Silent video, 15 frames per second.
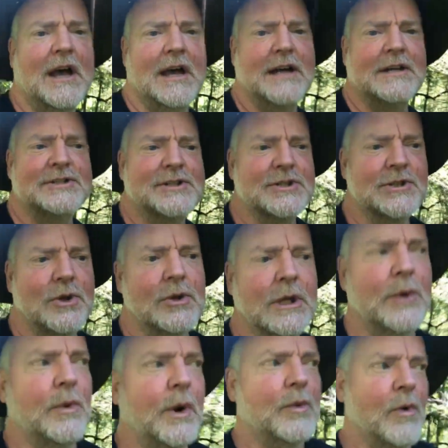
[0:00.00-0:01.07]
slowly we
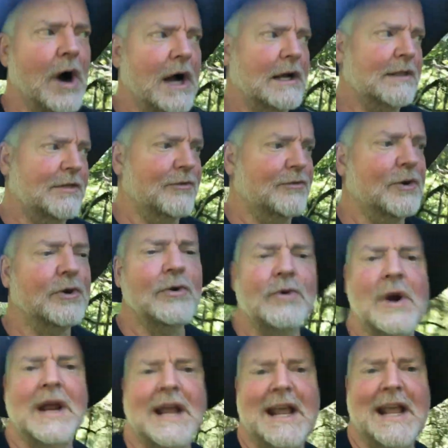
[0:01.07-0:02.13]
walk through
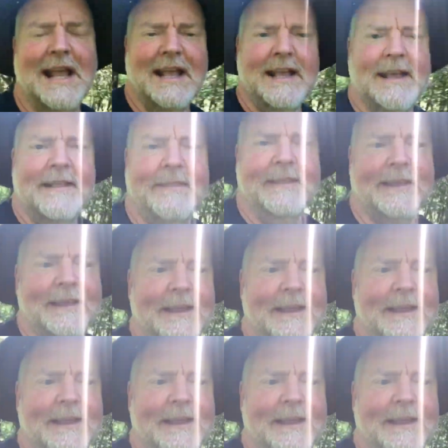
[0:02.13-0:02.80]
the